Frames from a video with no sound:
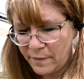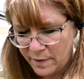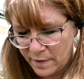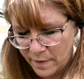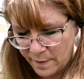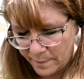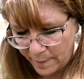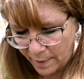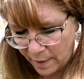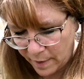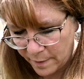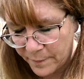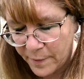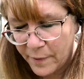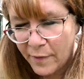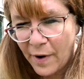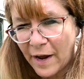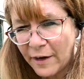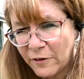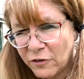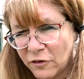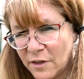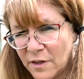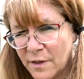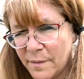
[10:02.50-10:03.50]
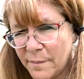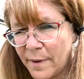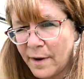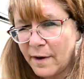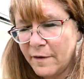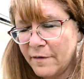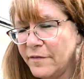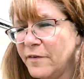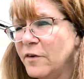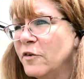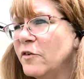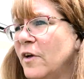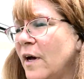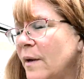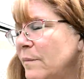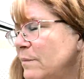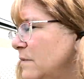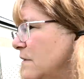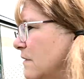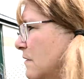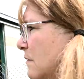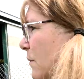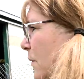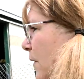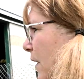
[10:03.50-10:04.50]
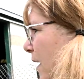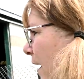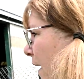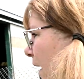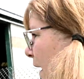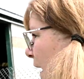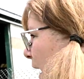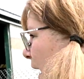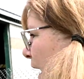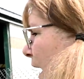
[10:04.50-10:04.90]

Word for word: were in the barn. We were actually in the barn a few times this morning.